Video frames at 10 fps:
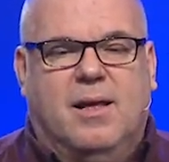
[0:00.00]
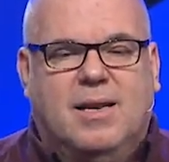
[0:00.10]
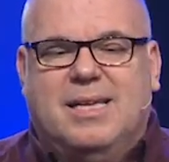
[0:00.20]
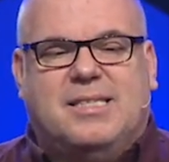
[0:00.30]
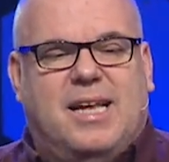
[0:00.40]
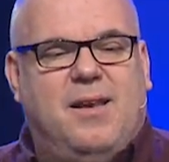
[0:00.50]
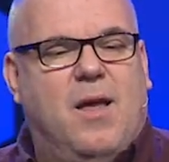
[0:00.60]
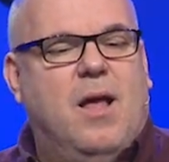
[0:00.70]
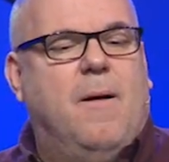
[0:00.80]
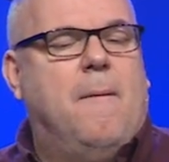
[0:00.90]
Listen,
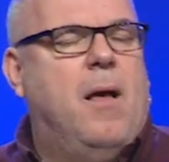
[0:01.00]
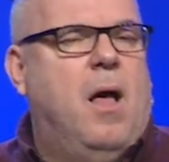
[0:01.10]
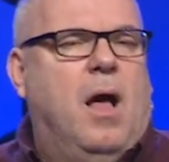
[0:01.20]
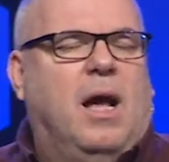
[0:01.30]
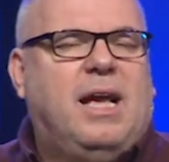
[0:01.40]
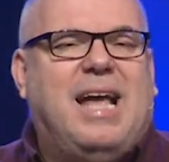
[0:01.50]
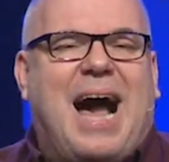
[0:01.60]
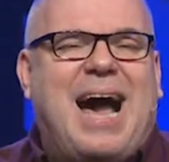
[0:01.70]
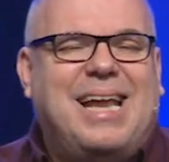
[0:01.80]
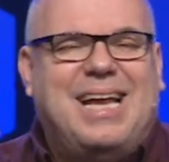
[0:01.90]

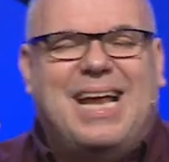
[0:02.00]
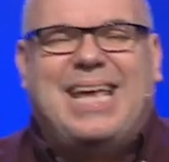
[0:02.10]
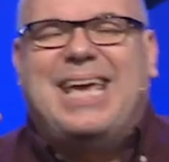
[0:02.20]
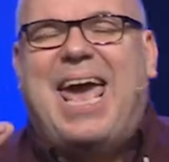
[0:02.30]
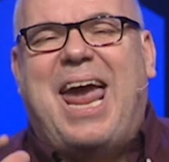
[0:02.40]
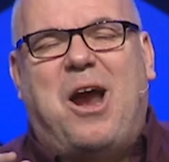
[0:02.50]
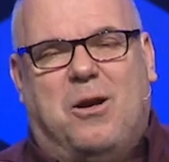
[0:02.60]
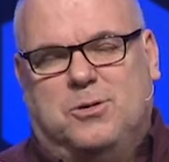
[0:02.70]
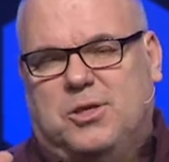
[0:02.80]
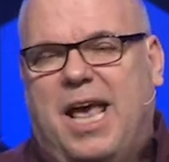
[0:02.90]
God
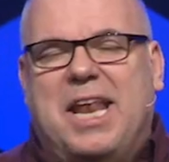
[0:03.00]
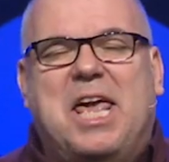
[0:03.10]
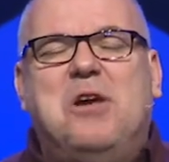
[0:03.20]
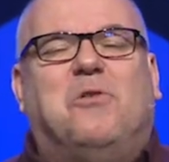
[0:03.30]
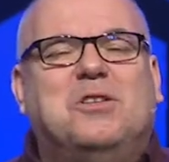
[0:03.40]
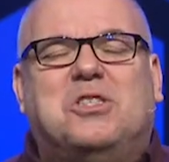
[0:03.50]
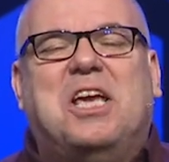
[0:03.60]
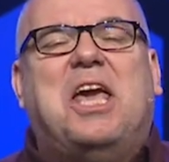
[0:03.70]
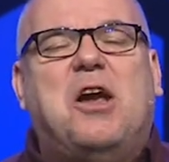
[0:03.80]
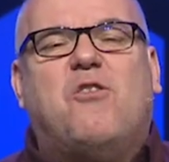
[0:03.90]
cares and He wants to
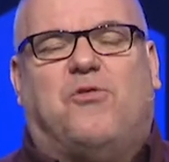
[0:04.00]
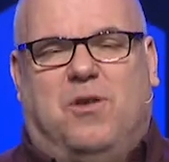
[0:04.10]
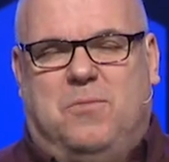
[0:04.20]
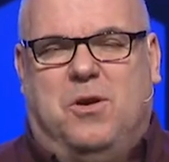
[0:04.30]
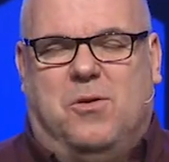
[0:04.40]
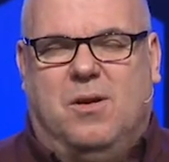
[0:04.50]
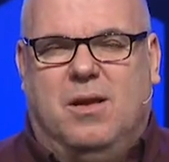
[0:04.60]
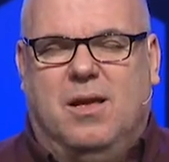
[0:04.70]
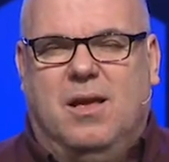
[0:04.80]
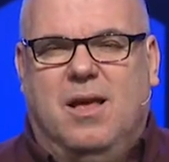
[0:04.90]
hear from you.
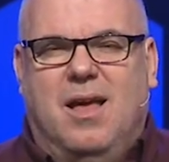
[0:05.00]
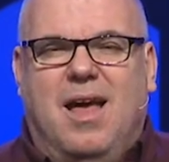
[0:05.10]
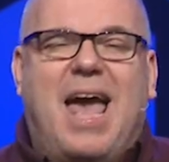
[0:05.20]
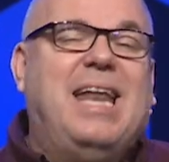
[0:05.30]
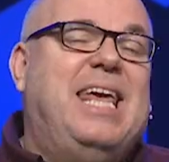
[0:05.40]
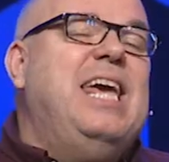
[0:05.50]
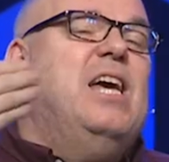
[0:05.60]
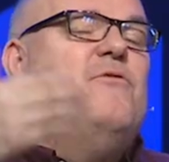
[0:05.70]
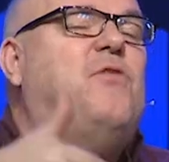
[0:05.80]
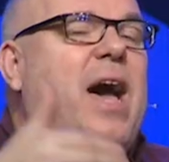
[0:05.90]
And He
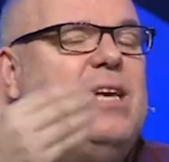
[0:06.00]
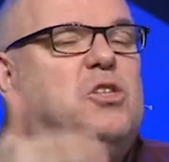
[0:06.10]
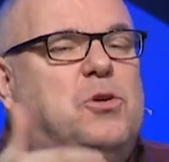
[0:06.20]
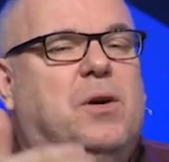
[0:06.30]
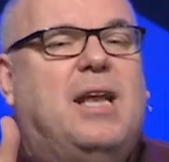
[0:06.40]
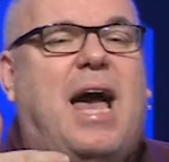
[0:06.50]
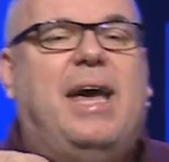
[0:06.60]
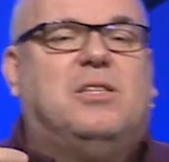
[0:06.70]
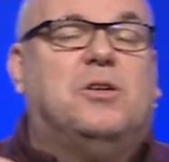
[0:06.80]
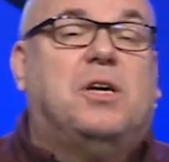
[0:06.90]
invites you and
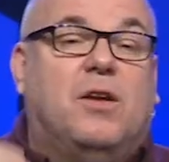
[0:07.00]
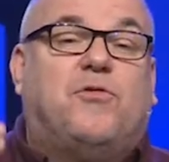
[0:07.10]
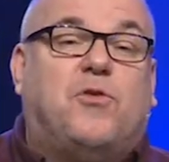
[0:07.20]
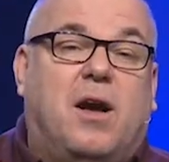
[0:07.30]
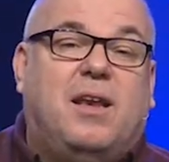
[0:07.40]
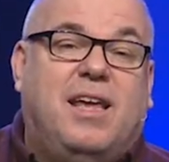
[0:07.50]
I to confront